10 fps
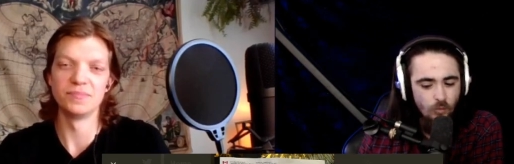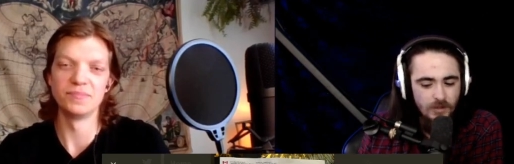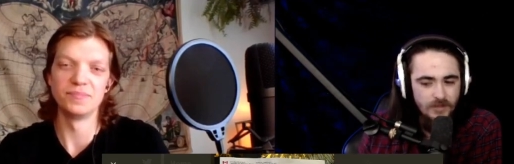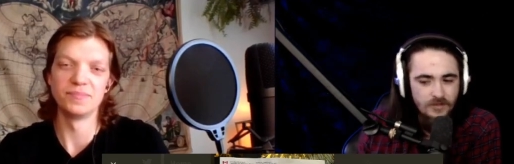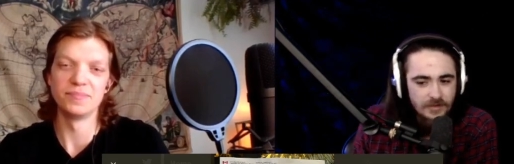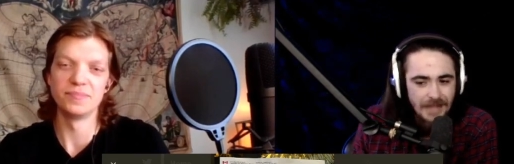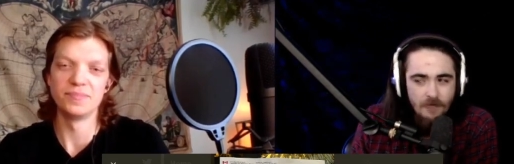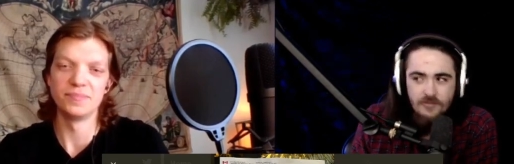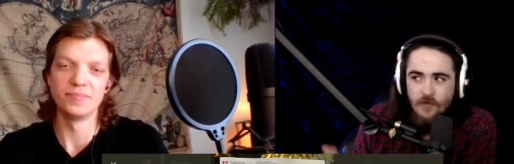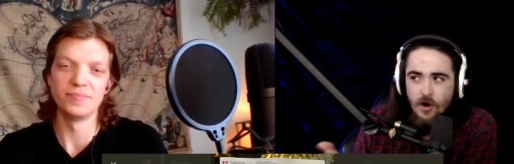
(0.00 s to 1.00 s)
Speaker 1: uh,
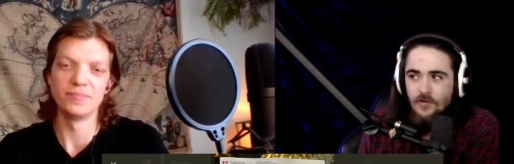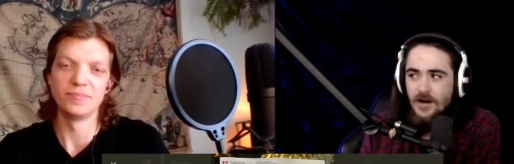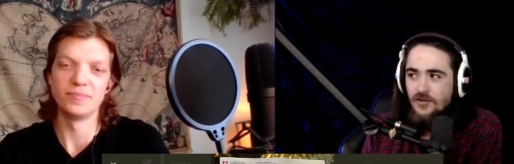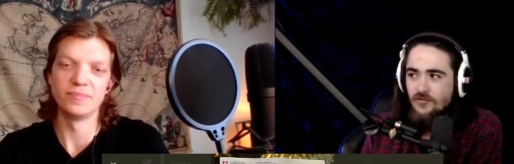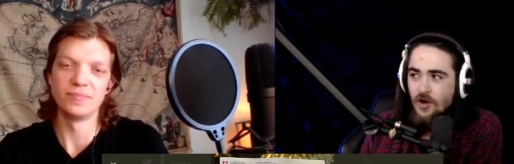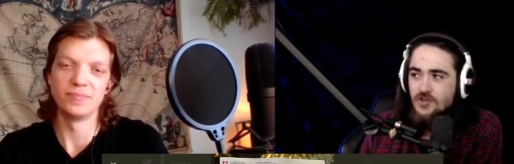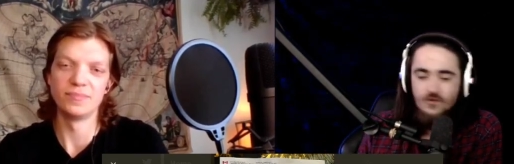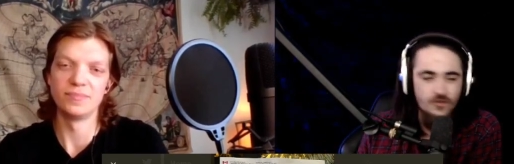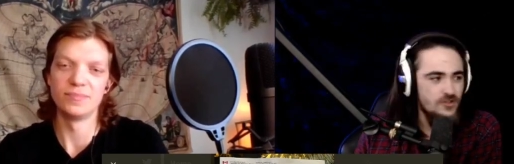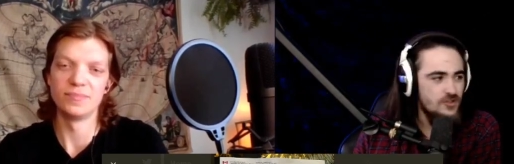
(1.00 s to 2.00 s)
now you've already you've
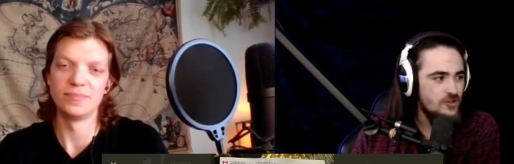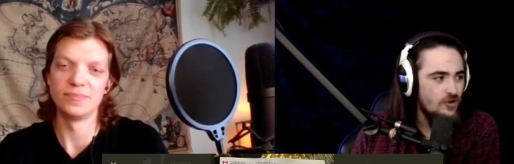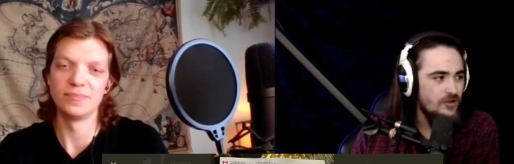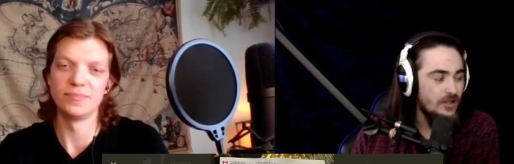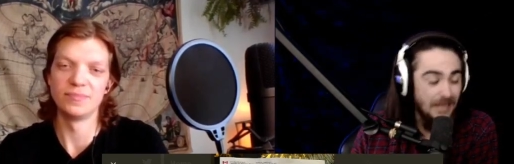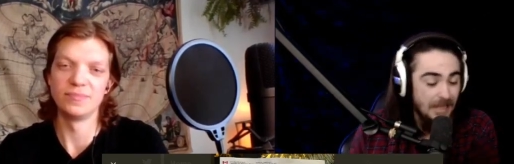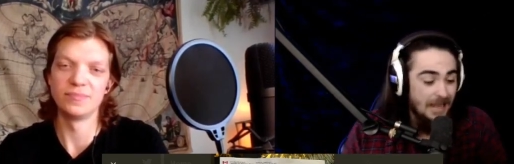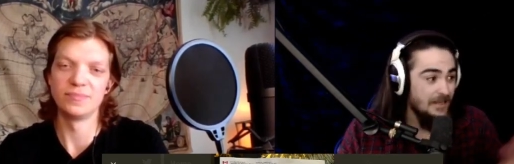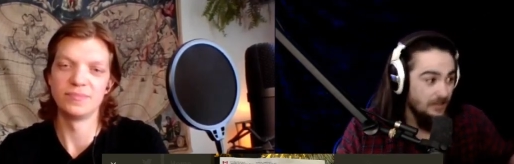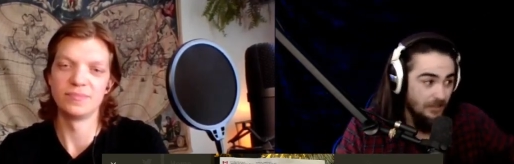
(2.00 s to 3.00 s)
also shown like
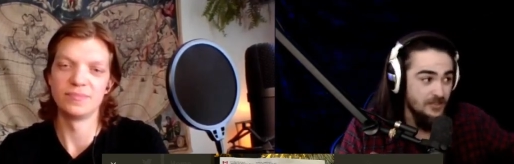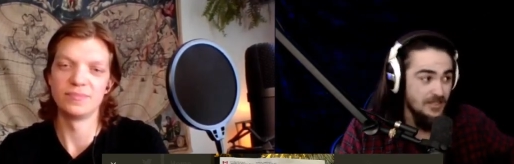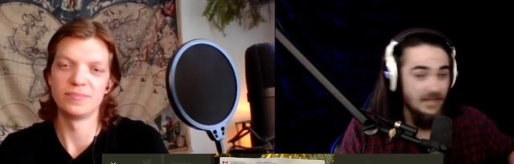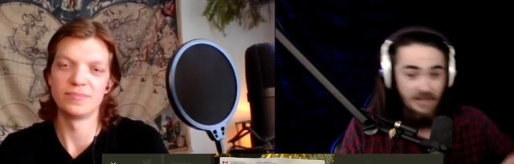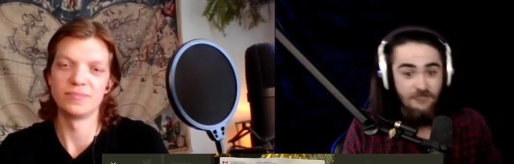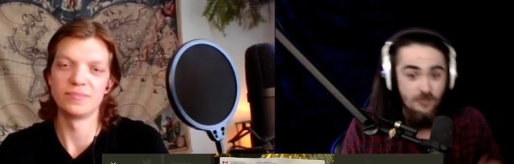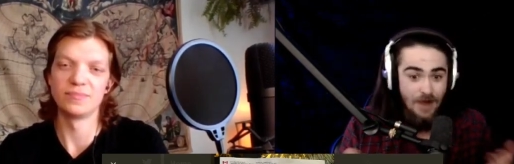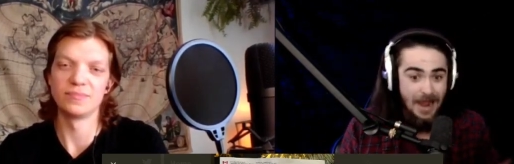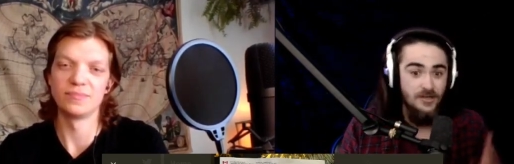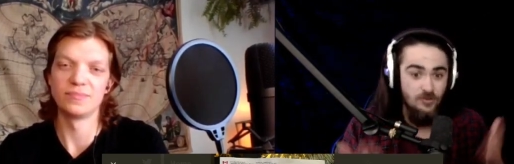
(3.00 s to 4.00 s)
again, like you said, if you
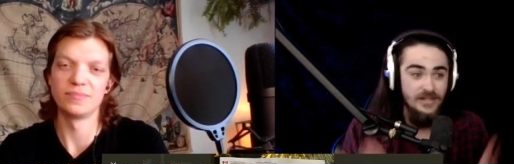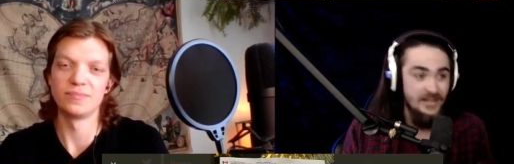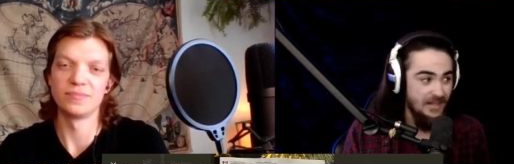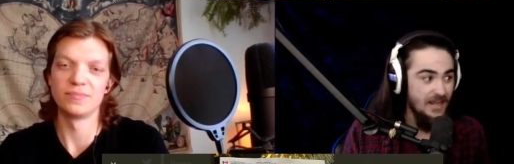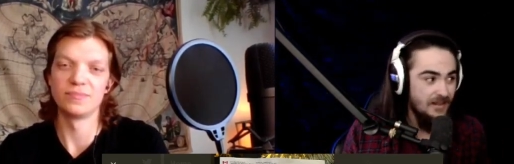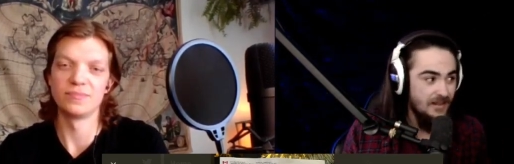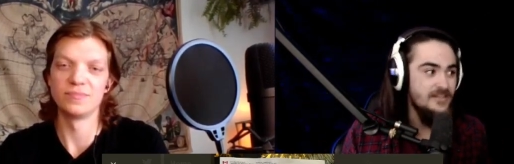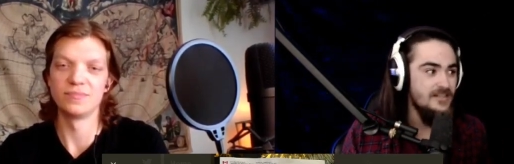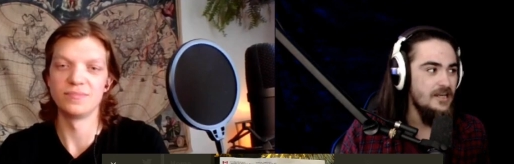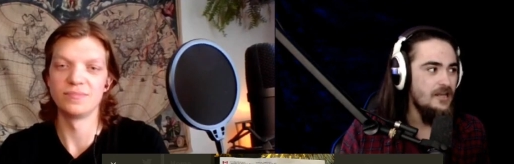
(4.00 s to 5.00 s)
actually think
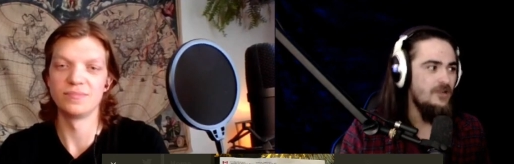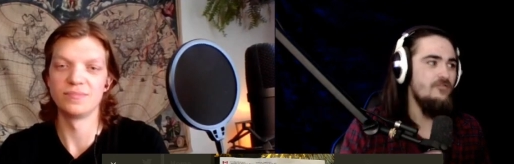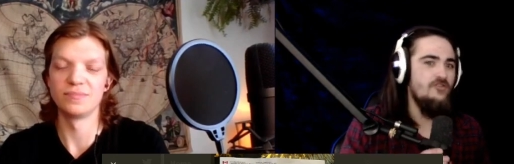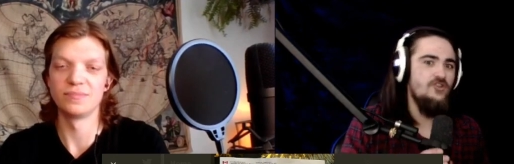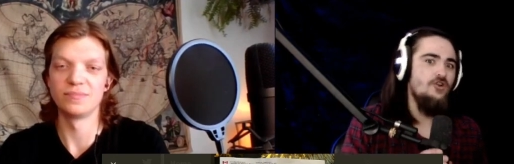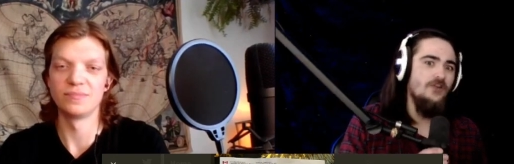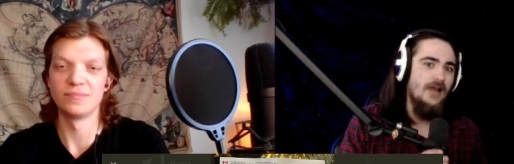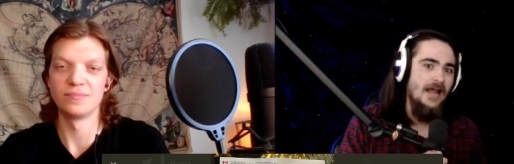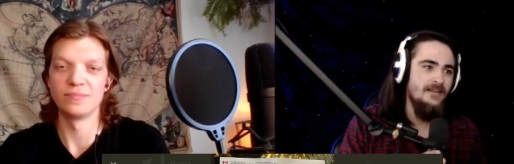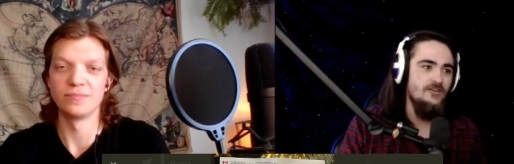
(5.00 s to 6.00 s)
this, you've shown your
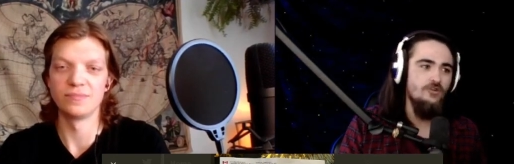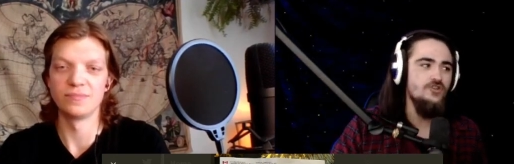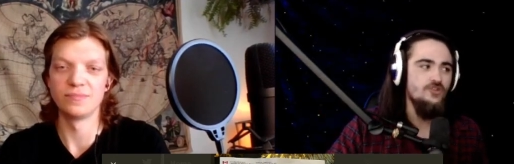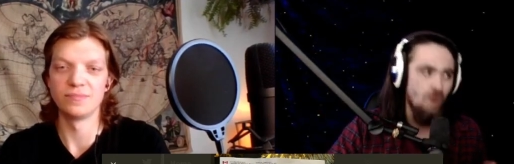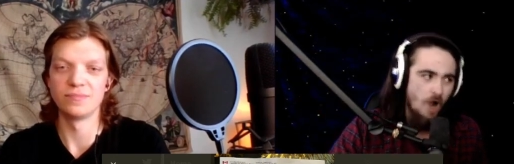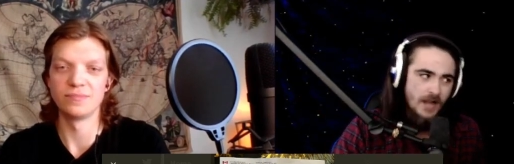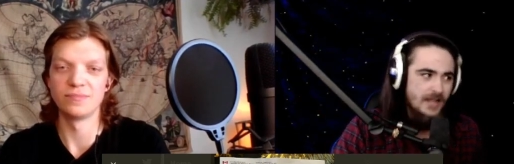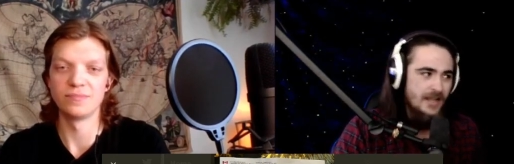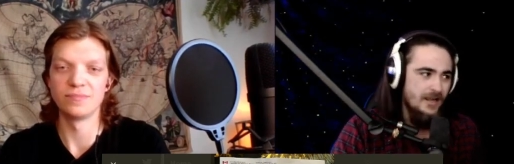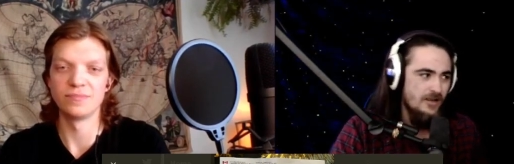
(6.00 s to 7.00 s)
hand that you're
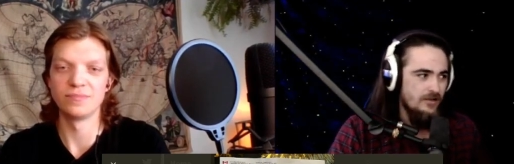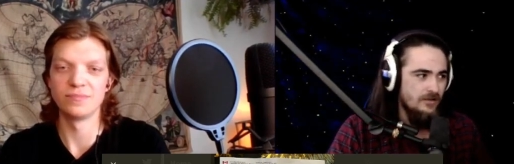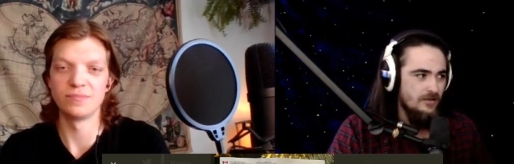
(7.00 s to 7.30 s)
trying